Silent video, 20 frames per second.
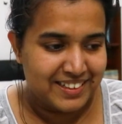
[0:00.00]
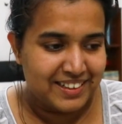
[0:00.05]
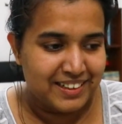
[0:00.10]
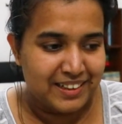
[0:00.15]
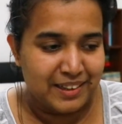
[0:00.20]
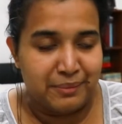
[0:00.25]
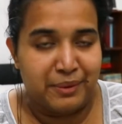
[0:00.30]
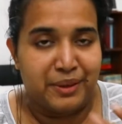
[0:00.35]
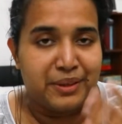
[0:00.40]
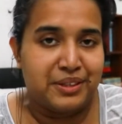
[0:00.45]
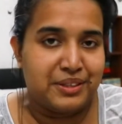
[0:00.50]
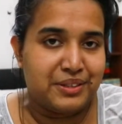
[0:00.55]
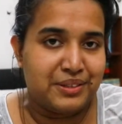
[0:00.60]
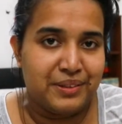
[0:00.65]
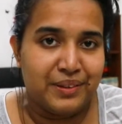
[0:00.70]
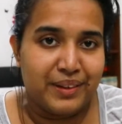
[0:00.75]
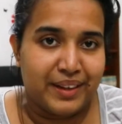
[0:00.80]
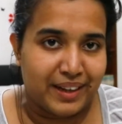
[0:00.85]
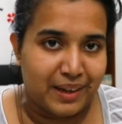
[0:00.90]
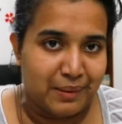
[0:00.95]
now that you
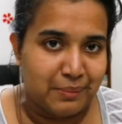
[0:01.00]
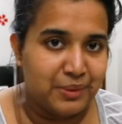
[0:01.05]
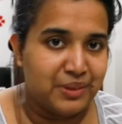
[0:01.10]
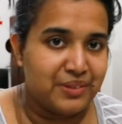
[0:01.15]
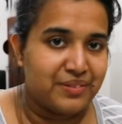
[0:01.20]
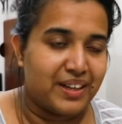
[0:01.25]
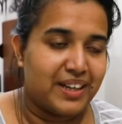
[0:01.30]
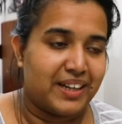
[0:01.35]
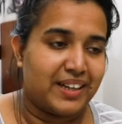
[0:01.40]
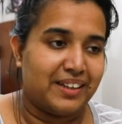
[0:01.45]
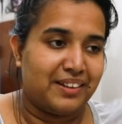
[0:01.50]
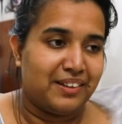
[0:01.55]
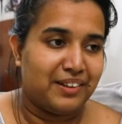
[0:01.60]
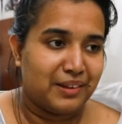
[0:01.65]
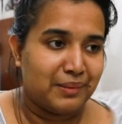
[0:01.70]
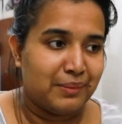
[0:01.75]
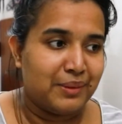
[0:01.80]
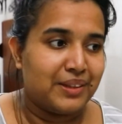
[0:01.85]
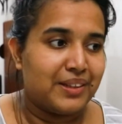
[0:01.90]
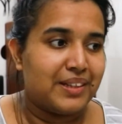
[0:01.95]
know, like I'm moving, I can talk
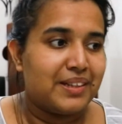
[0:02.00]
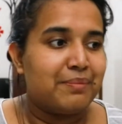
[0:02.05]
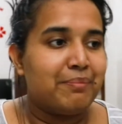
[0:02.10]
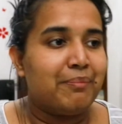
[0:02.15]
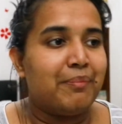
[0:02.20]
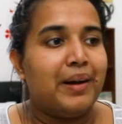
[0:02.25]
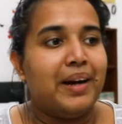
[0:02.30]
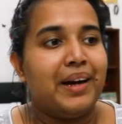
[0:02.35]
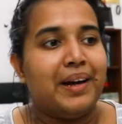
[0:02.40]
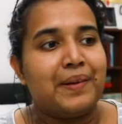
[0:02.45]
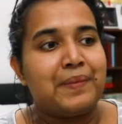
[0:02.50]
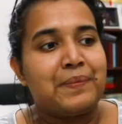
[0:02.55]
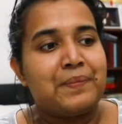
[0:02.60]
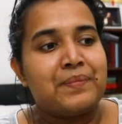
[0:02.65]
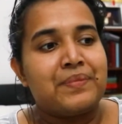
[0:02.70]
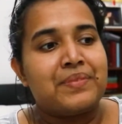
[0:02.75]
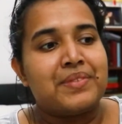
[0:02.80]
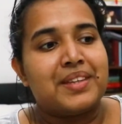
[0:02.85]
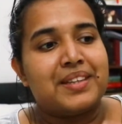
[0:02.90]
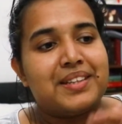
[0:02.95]
about it. But
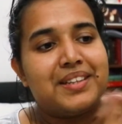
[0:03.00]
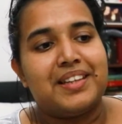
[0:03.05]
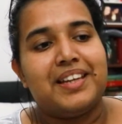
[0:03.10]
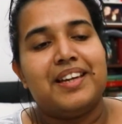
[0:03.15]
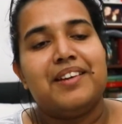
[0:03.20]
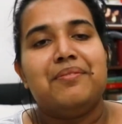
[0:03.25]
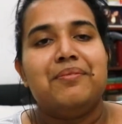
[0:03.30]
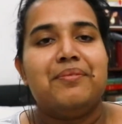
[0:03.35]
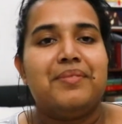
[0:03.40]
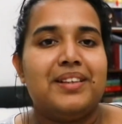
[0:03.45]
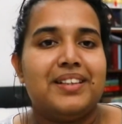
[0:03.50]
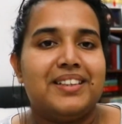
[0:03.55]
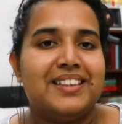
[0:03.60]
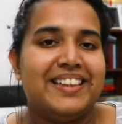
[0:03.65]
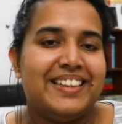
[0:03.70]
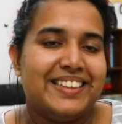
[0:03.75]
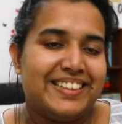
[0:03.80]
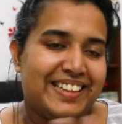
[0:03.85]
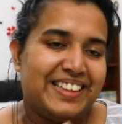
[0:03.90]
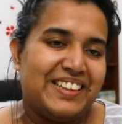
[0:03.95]
she
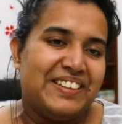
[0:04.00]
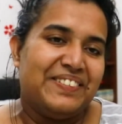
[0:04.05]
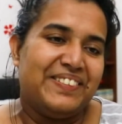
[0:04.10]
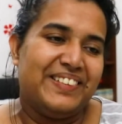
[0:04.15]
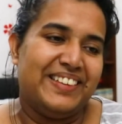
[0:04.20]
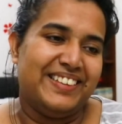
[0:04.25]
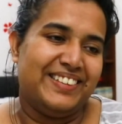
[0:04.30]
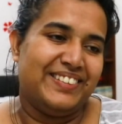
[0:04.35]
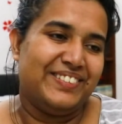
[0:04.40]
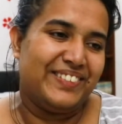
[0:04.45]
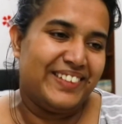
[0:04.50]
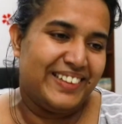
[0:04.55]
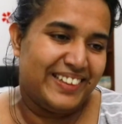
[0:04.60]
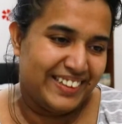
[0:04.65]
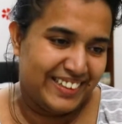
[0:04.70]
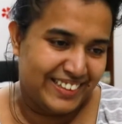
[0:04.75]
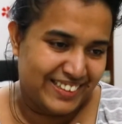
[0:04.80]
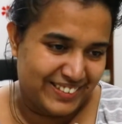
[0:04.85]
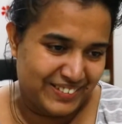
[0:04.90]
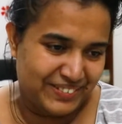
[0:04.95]
sent me this
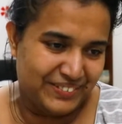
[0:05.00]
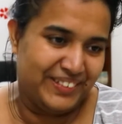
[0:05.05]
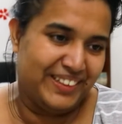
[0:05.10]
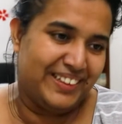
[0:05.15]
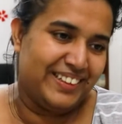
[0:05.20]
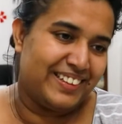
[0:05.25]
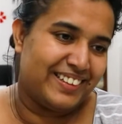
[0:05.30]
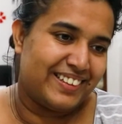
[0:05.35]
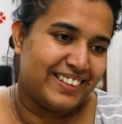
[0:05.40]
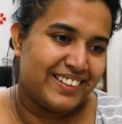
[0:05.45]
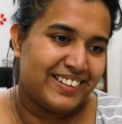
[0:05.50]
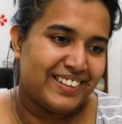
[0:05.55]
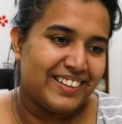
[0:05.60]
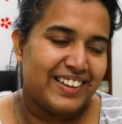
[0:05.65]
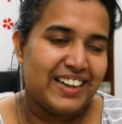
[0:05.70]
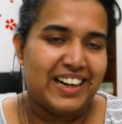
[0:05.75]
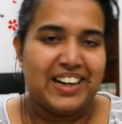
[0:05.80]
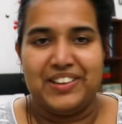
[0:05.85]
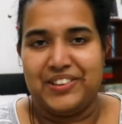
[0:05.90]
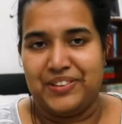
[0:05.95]
really sweet
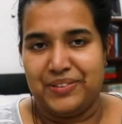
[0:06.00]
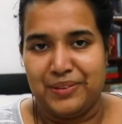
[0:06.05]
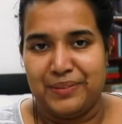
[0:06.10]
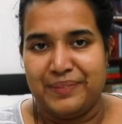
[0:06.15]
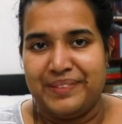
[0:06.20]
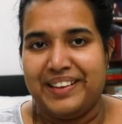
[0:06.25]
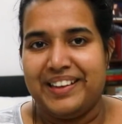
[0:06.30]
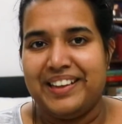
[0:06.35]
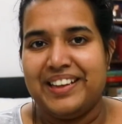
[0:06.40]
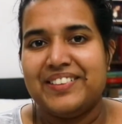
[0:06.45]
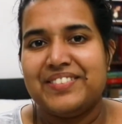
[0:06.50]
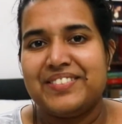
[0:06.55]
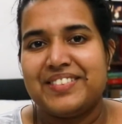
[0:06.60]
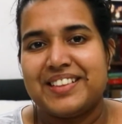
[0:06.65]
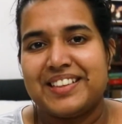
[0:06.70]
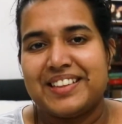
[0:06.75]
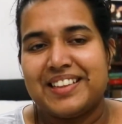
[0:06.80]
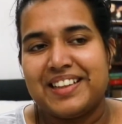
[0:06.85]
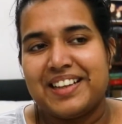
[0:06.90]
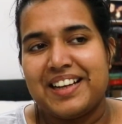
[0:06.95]
housewarming
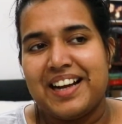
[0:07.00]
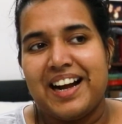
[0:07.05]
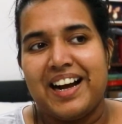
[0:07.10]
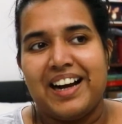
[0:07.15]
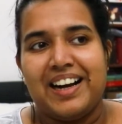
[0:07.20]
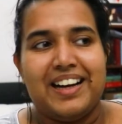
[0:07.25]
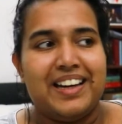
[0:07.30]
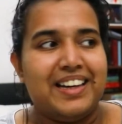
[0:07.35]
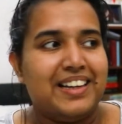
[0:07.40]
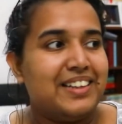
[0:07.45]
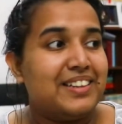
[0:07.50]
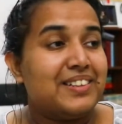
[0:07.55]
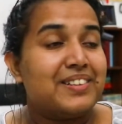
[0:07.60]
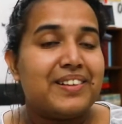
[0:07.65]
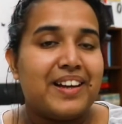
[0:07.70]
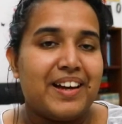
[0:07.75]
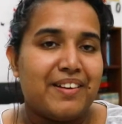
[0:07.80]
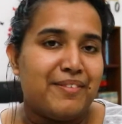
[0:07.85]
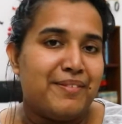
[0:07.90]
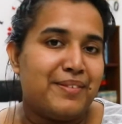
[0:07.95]
gift. I
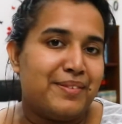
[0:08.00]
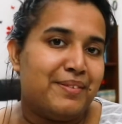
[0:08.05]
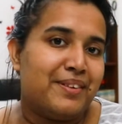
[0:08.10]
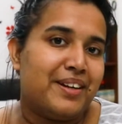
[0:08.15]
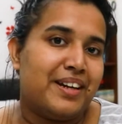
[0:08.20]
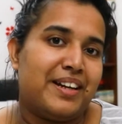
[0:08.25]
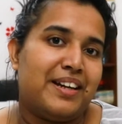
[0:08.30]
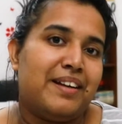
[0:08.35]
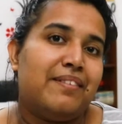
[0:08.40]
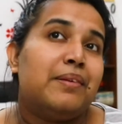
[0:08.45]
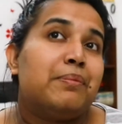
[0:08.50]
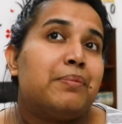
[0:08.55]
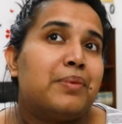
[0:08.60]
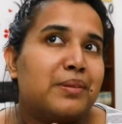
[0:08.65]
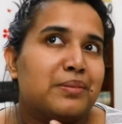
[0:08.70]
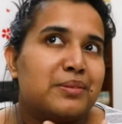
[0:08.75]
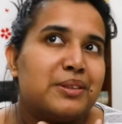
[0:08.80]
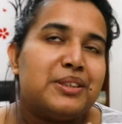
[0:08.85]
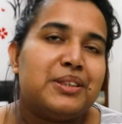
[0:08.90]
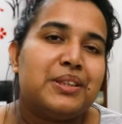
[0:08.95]
don't have it with me right now. I'll
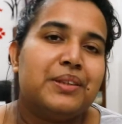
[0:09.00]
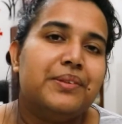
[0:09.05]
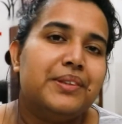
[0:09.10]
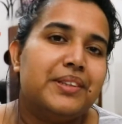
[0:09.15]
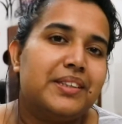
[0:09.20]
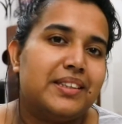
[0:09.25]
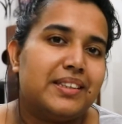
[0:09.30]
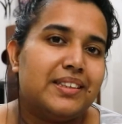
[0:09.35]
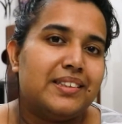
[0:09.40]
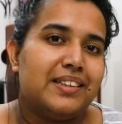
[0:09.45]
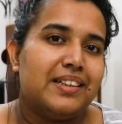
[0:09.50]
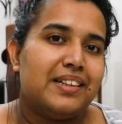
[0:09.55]
probably show it